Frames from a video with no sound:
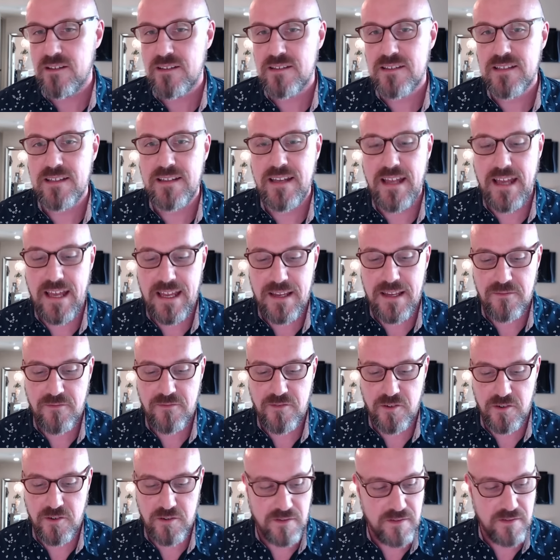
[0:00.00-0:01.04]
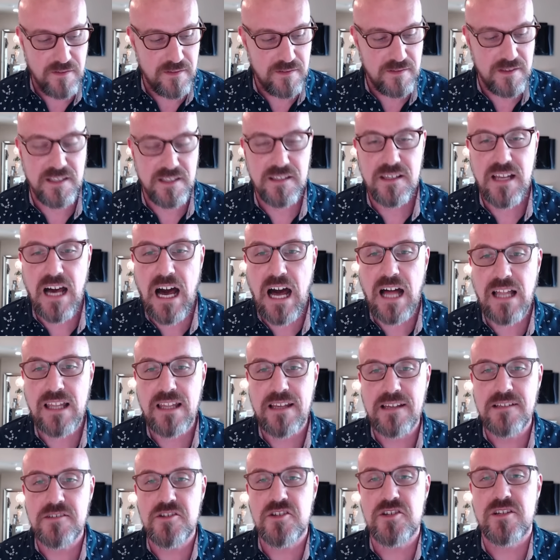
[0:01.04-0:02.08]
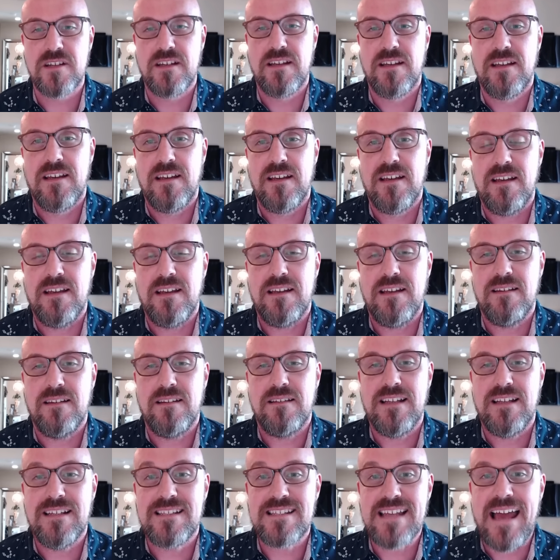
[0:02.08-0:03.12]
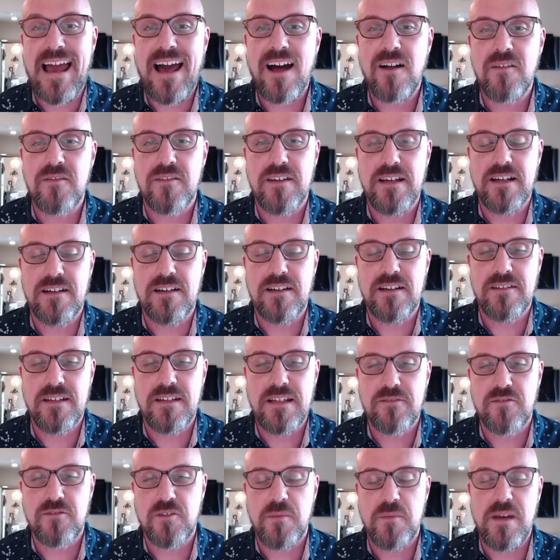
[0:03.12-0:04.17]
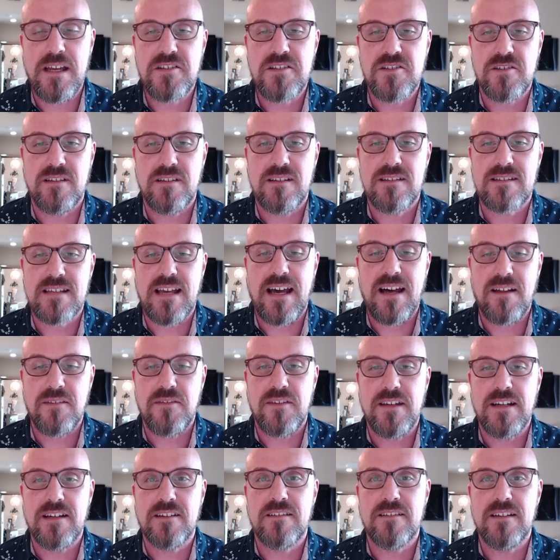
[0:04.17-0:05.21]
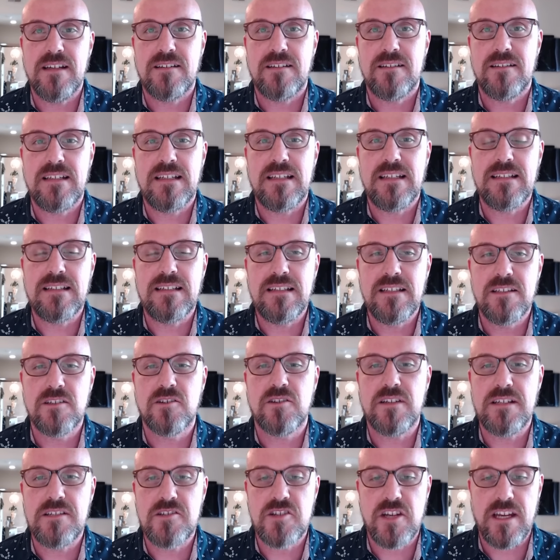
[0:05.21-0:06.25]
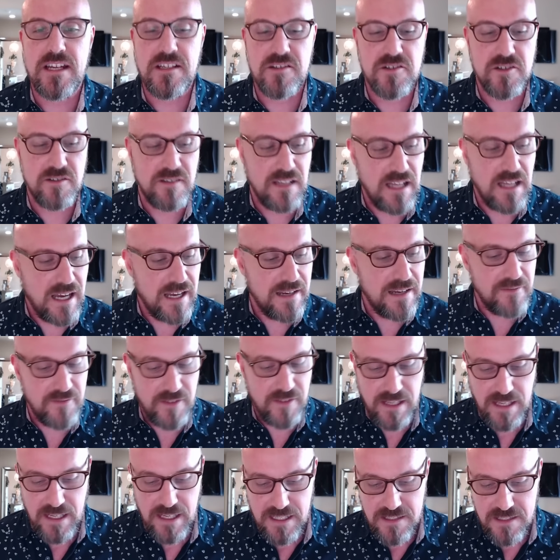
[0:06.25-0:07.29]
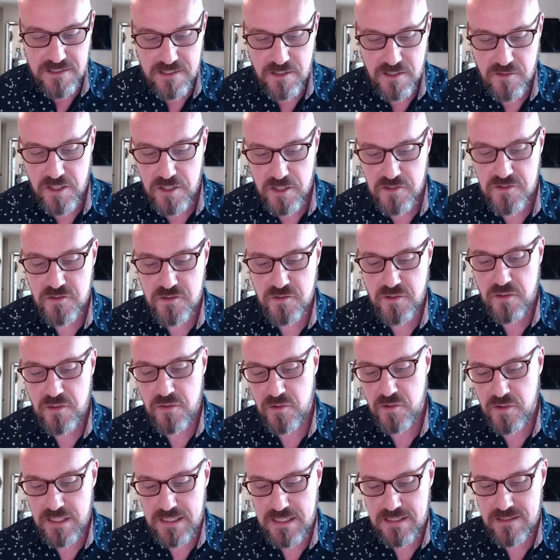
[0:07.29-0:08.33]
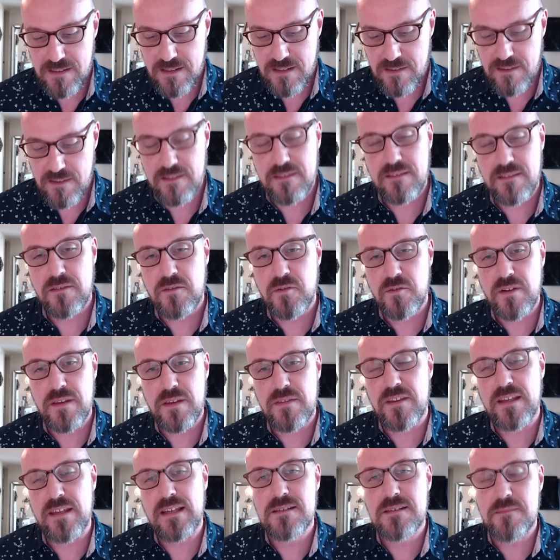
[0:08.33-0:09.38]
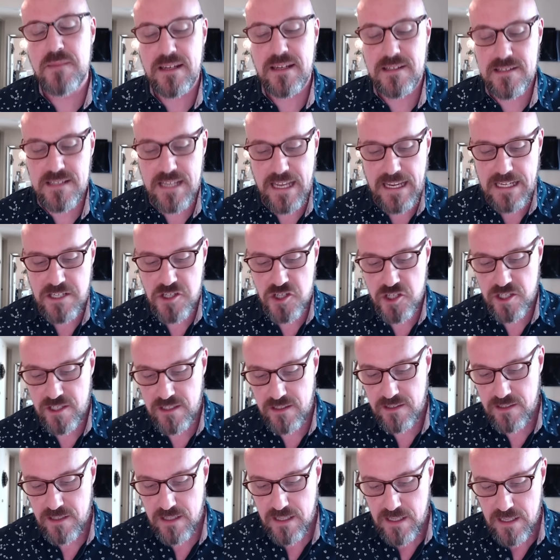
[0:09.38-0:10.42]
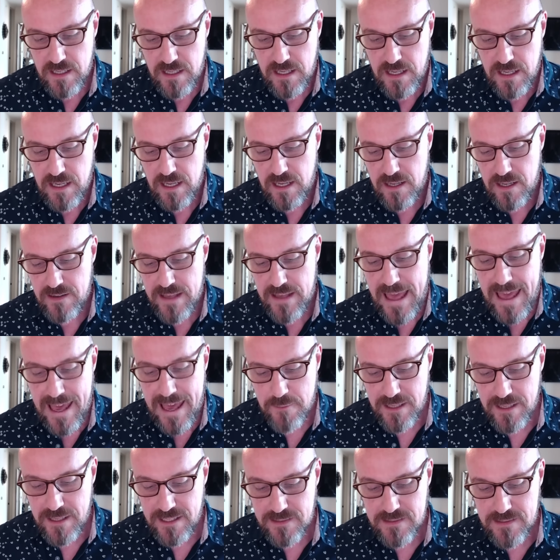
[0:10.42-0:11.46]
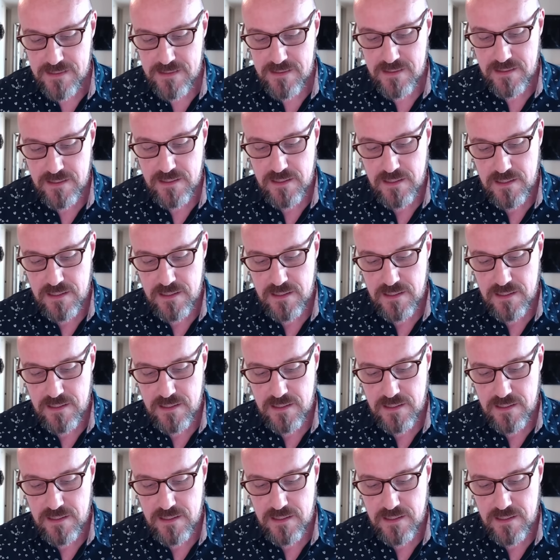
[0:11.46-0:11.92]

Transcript: today for the knowledge and that's out there and the information that's out there that can literally change your life. So those three things, meditation, habits,